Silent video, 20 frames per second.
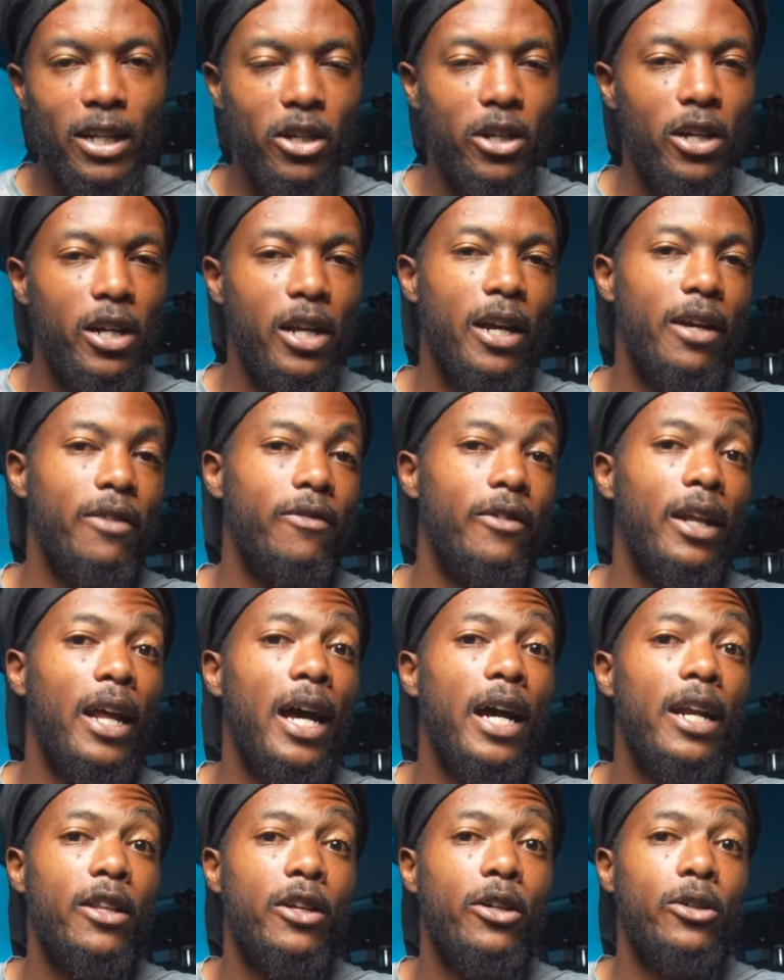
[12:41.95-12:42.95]
You're going to have a
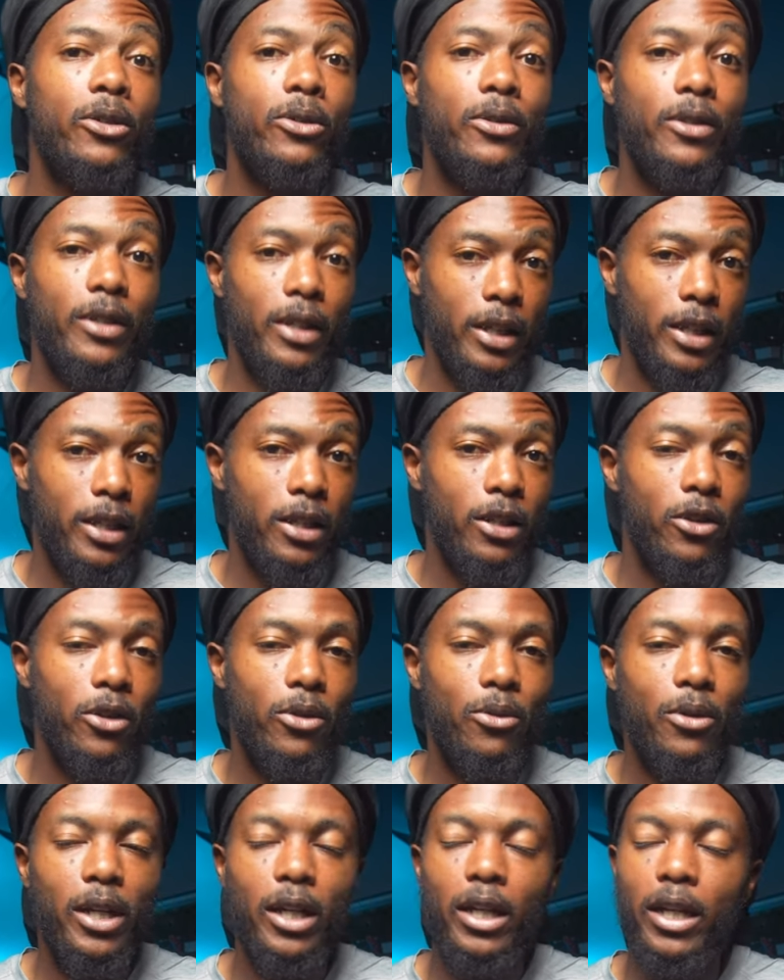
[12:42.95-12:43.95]
lot of those in the
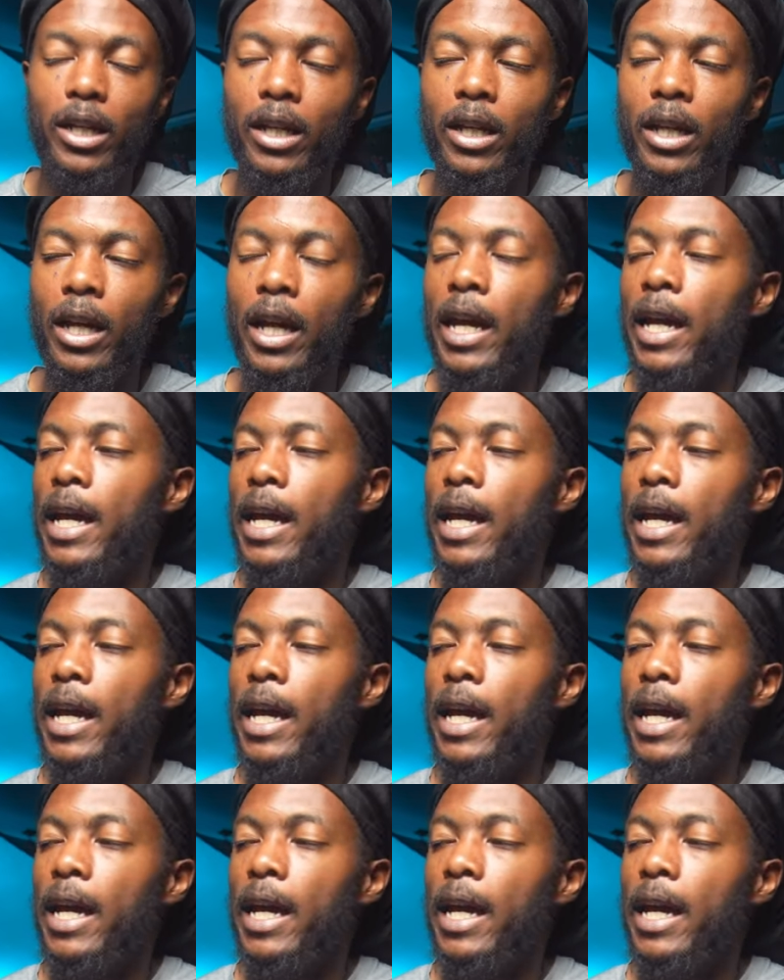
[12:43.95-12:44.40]
3E